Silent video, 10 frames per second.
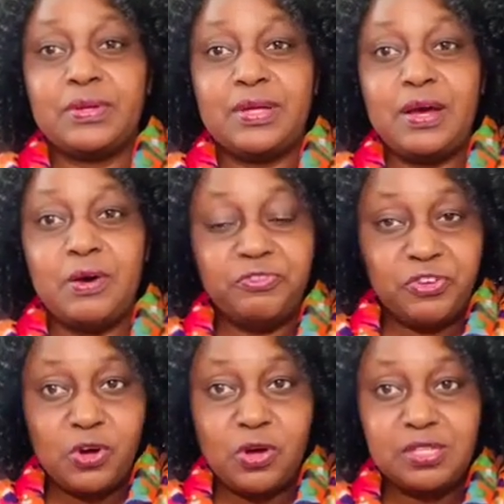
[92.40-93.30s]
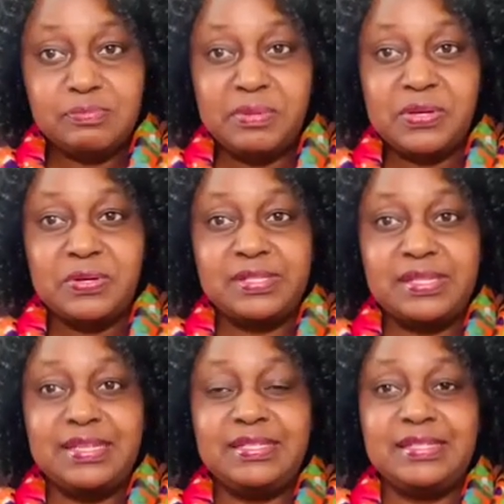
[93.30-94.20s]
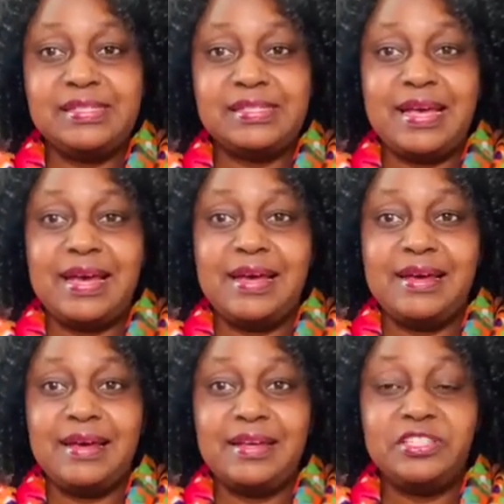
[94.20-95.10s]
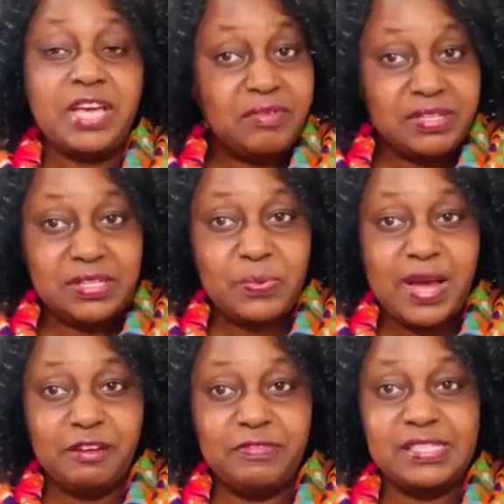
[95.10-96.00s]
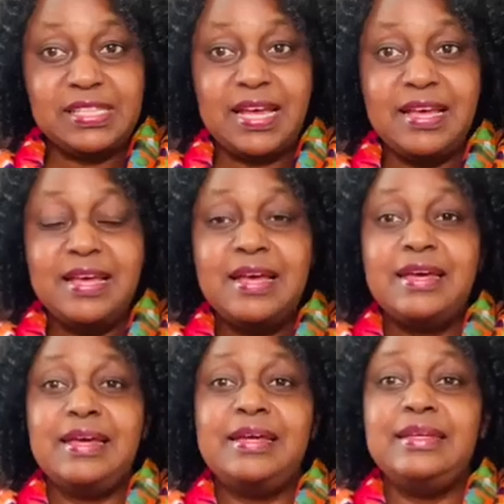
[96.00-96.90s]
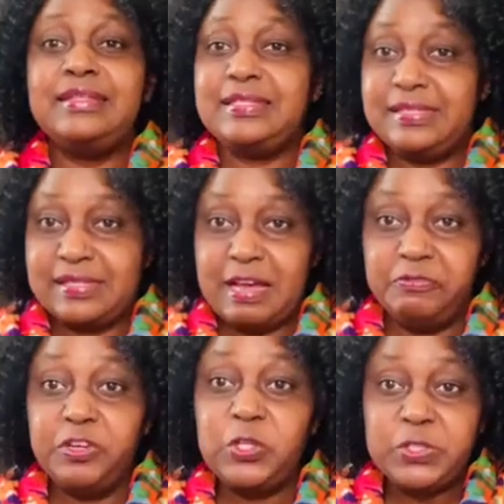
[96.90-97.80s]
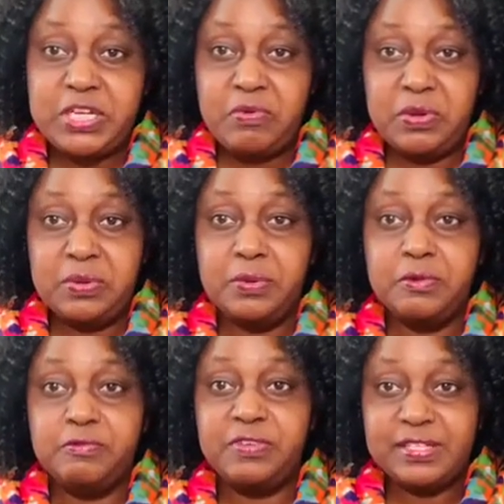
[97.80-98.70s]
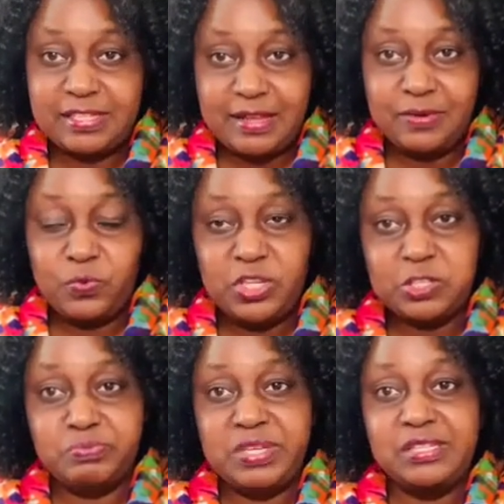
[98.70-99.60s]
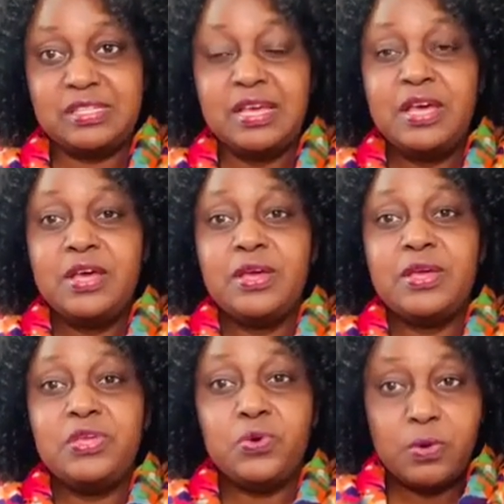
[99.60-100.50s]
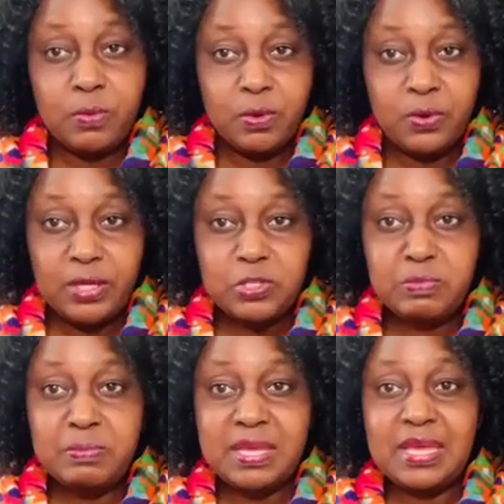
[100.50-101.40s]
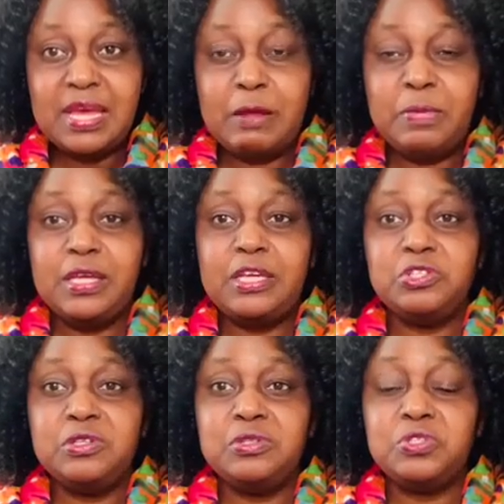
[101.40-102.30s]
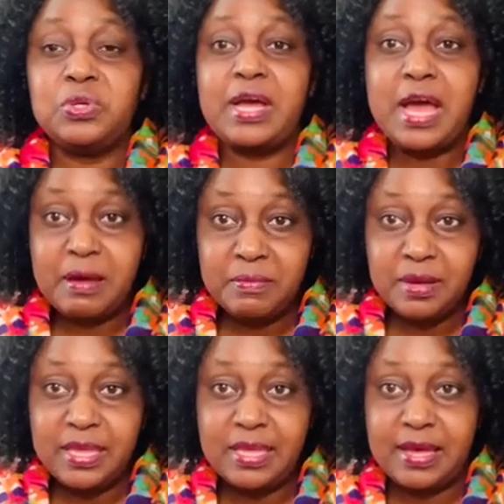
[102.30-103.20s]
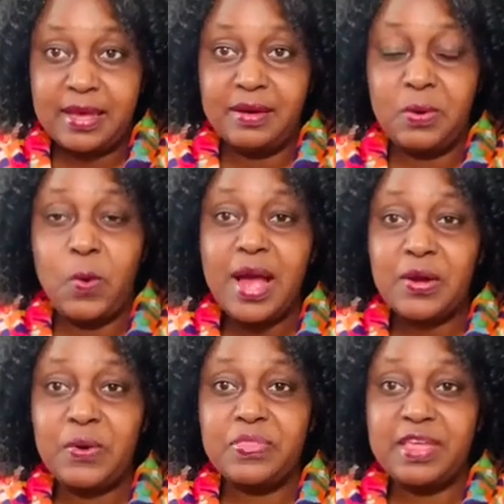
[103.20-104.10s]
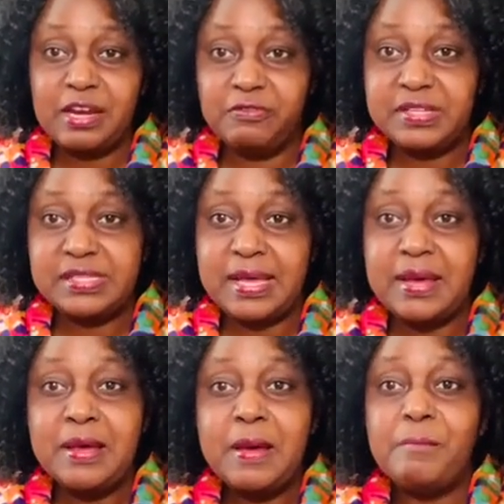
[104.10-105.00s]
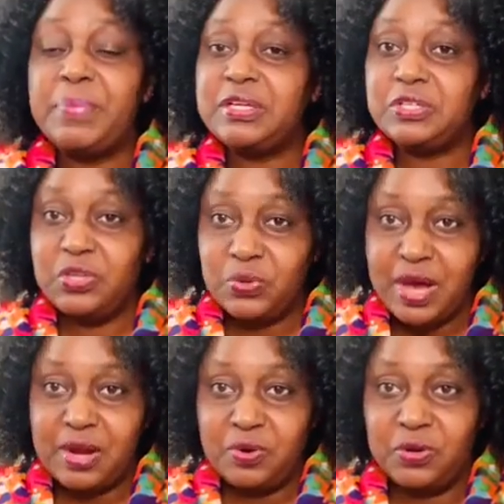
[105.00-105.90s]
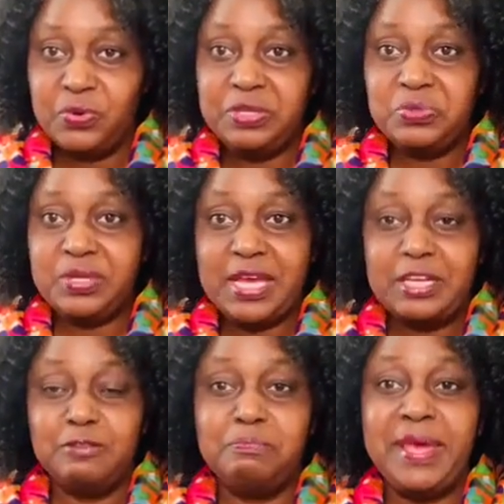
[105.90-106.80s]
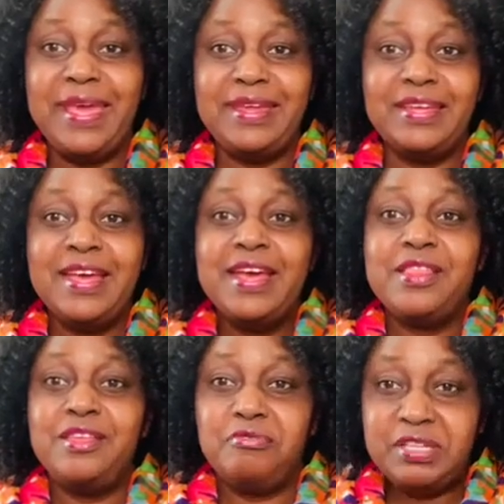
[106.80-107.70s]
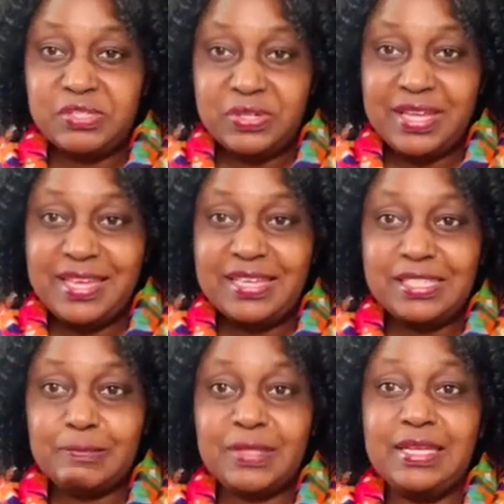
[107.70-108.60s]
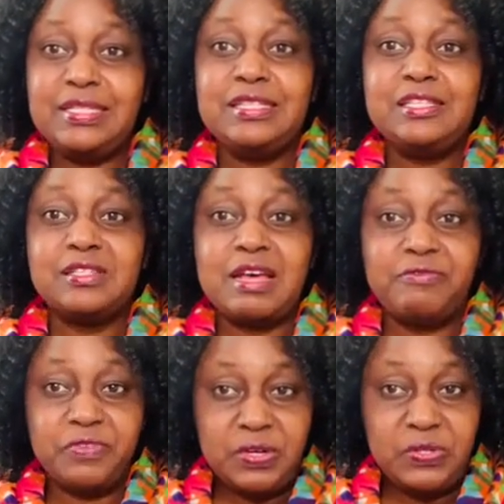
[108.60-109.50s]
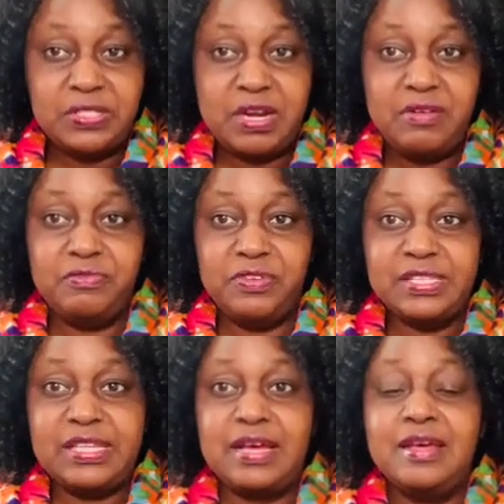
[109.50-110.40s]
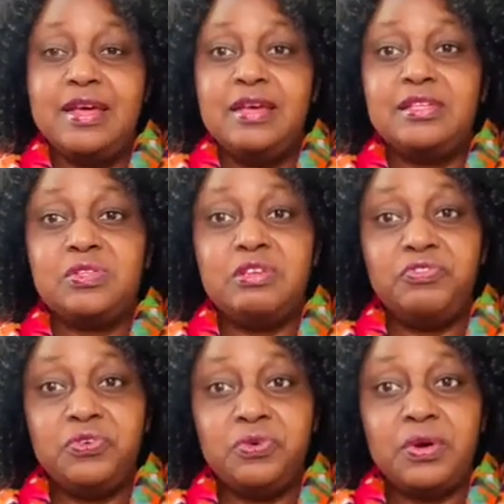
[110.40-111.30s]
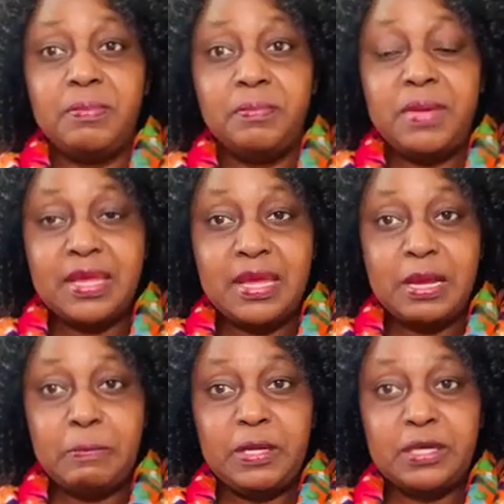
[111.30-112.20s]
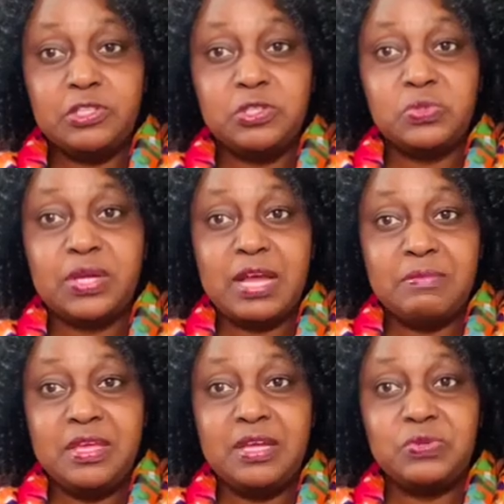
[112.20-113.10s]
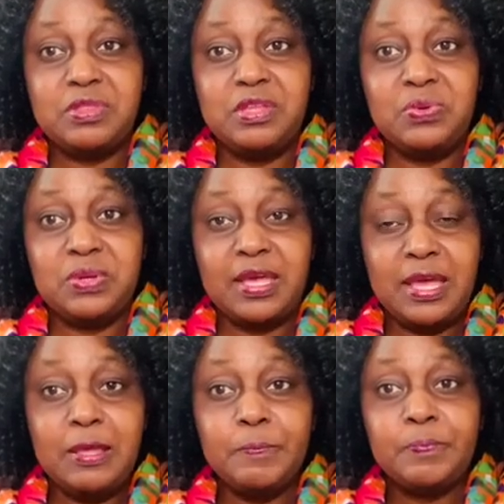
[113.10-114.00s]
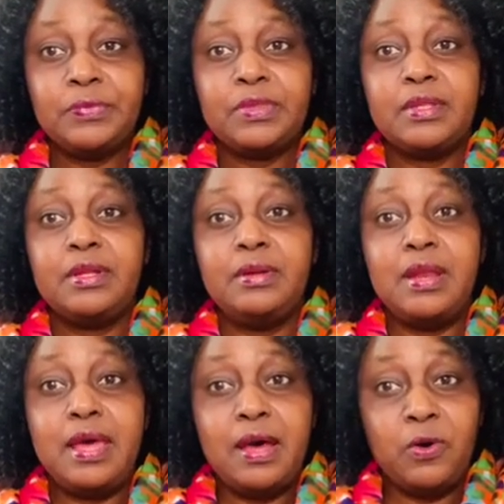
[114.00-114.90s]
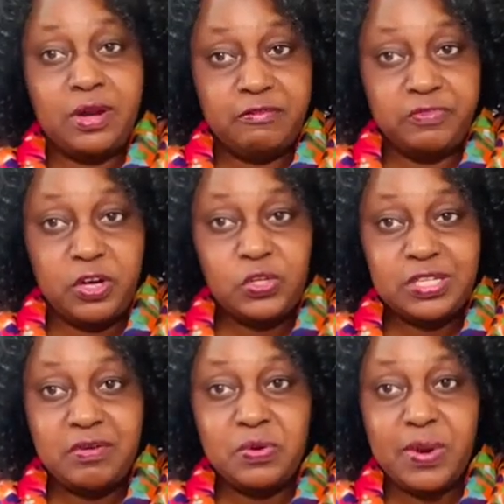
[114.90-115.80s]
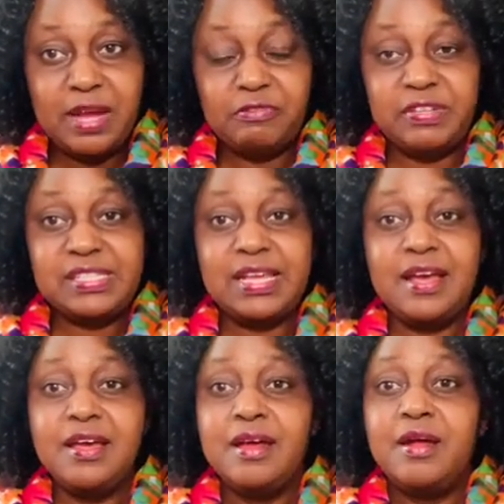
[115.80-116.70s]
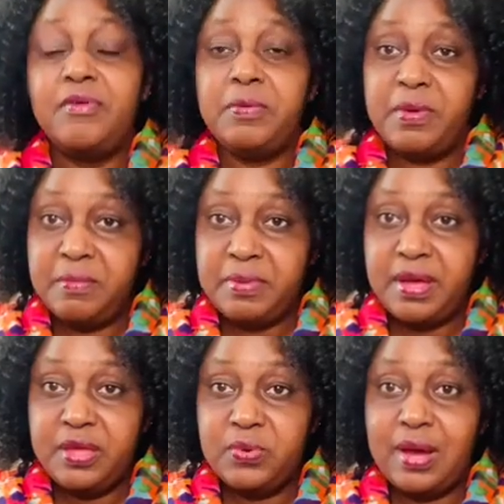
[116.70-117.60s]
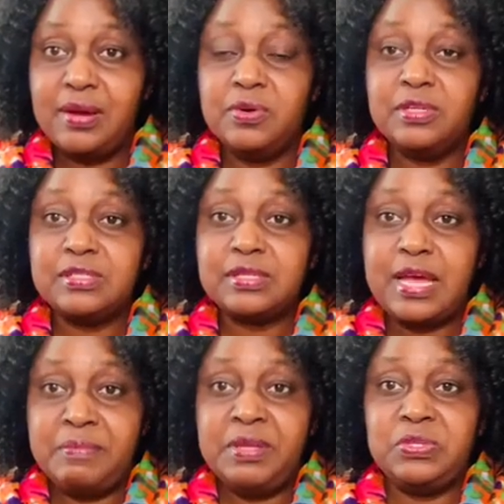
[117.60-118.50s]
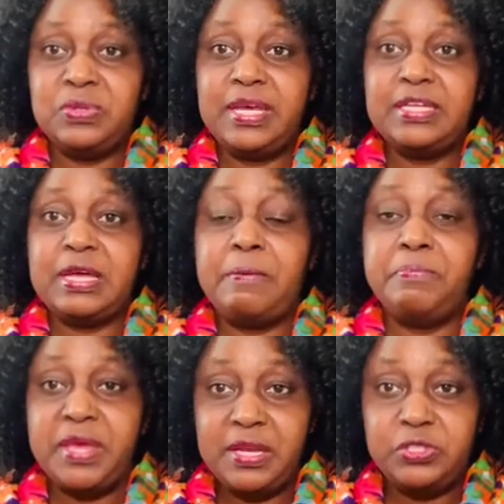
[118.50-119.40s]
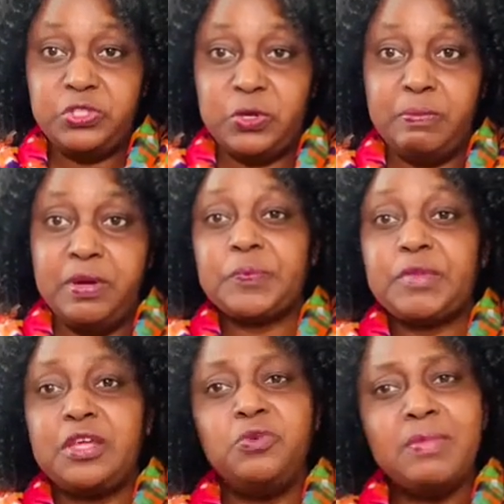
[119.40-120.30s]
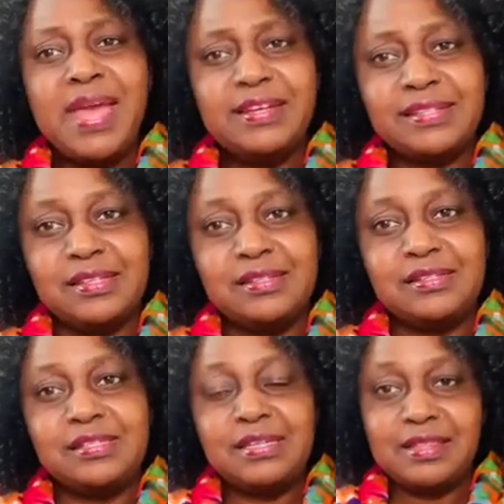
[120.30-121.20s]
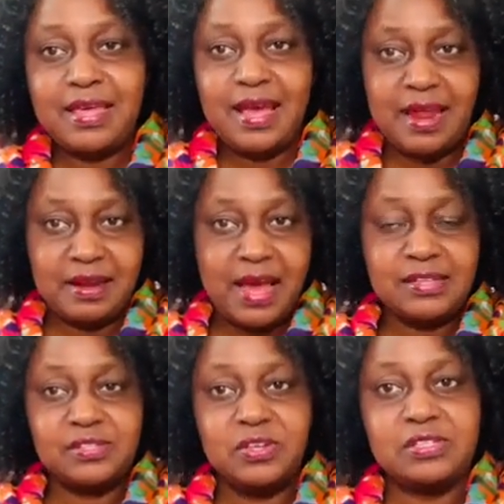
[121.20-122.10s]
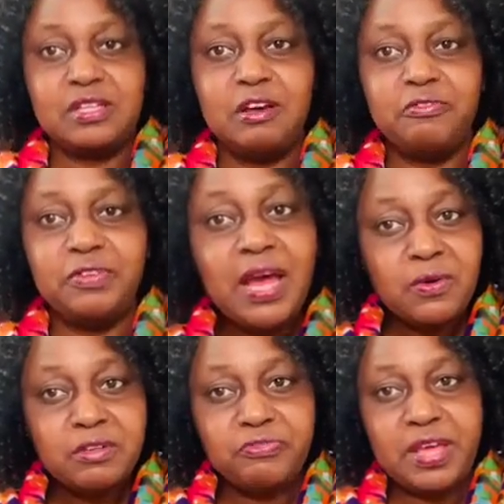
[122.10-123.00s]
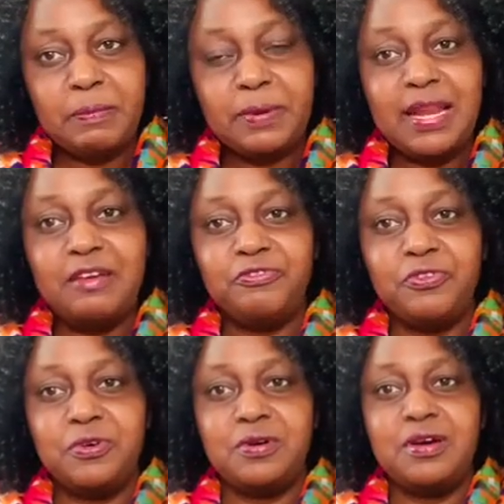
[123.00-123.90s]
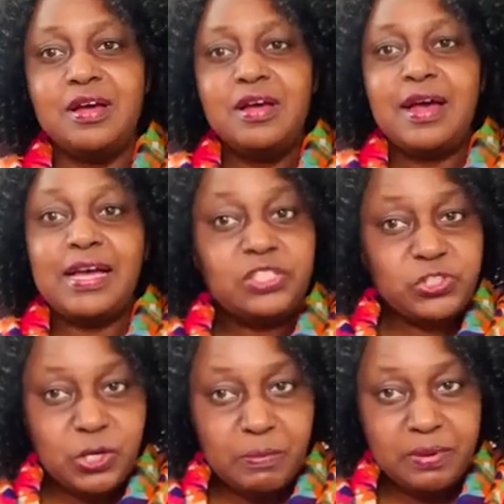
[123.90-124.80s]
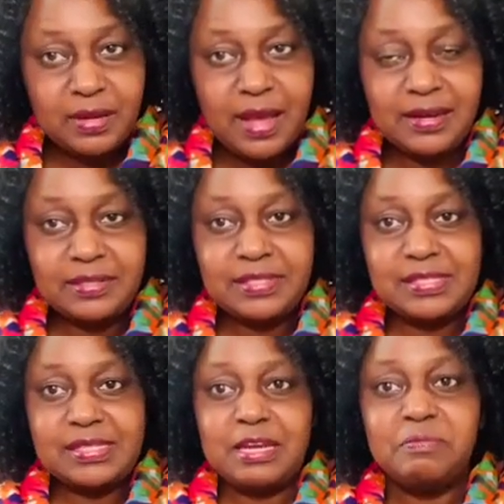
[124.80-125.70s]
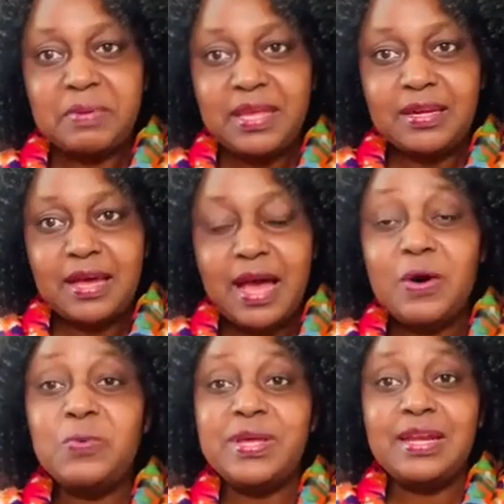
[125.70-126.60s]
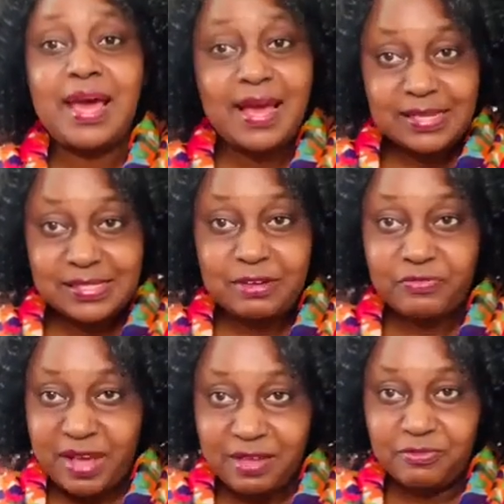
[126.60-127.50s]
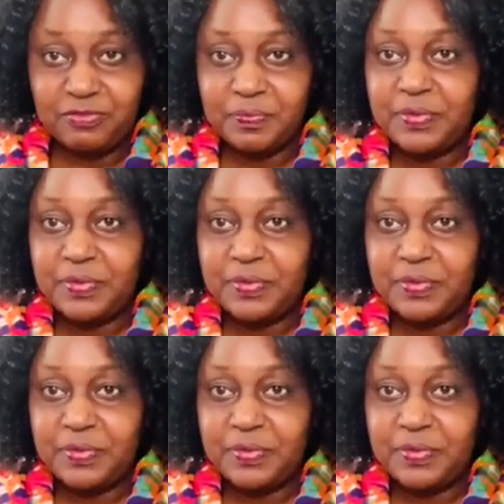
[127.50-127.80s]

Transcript: of course, because it is a charity work visa, it is a voluntary visa, which means you're going to be making an application to come here, work on that visa, but you are not going to get paid. The reason is it is a voluntary visa. So if you're making an application to come here to the UK on a voluntary work visa, remember you are not coming to get a paid job. You might sit there and ask yourself, now I apply for a job and it is unpaid, how will I survive?